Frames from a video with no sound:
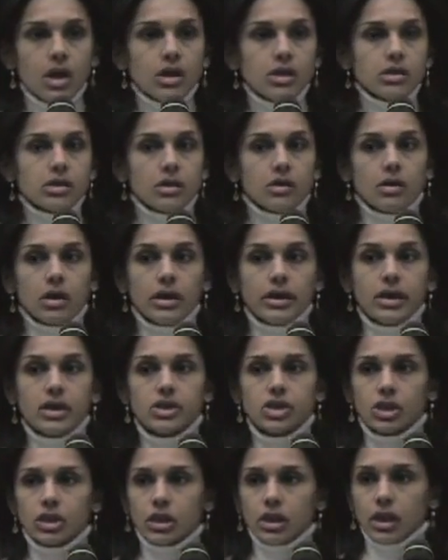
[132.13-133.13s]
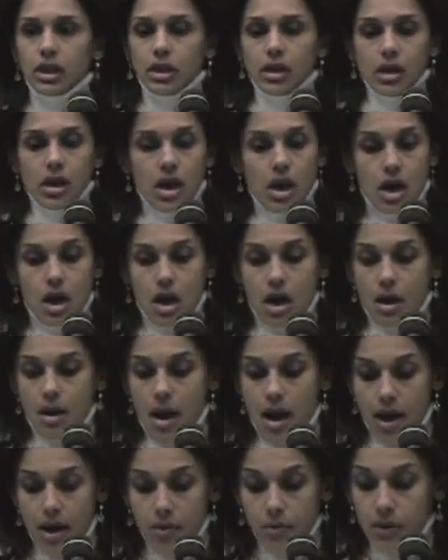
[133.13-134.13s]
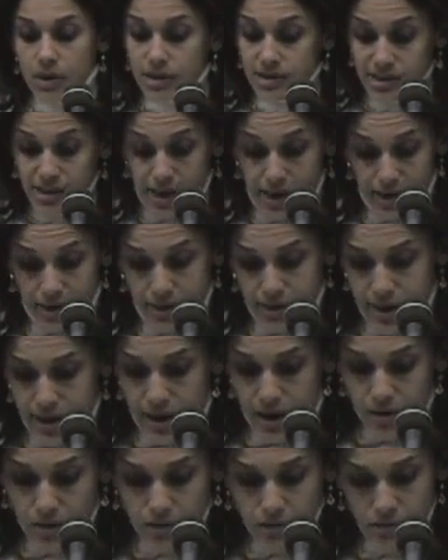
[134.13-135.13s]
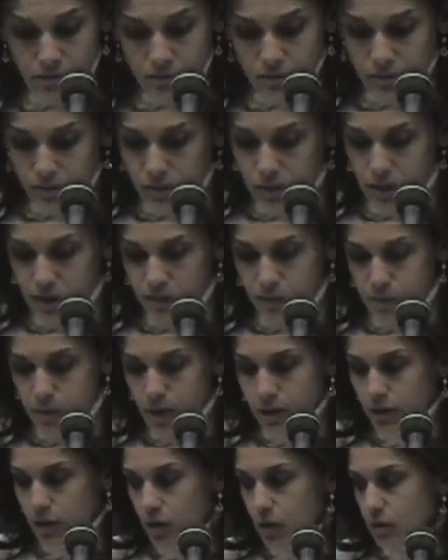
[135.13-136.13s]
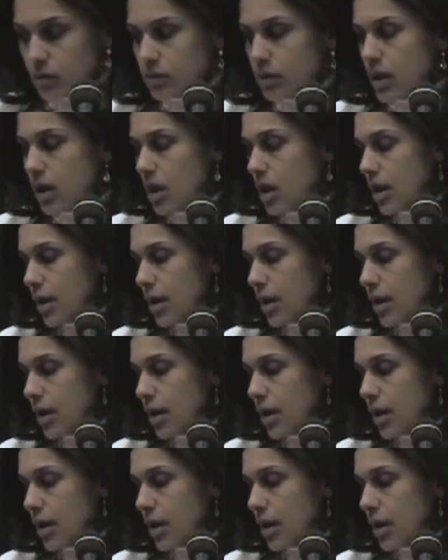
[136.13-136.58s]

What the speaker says: So initially, I was head down, leave me alone.